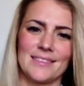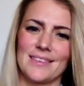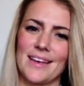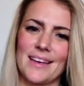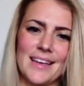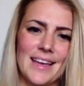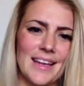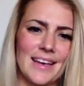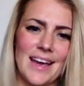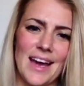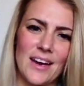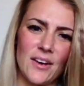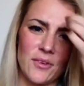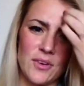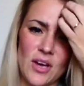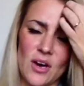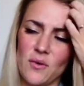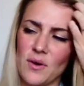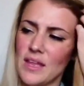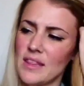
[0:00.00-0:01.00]
Again, I don't
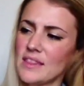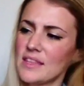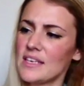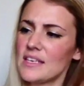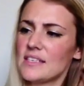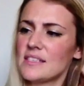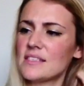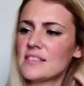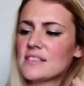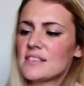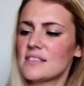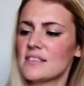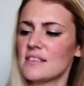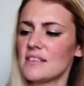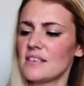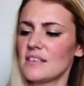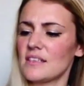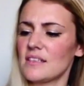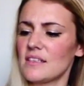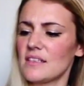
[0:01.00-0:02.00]
know. And this,
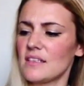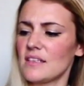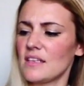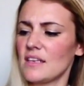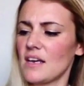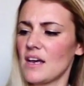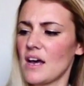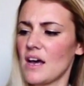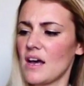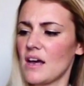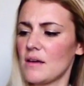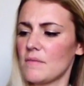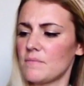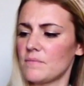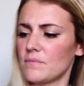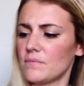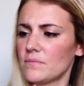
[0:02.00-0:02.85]
I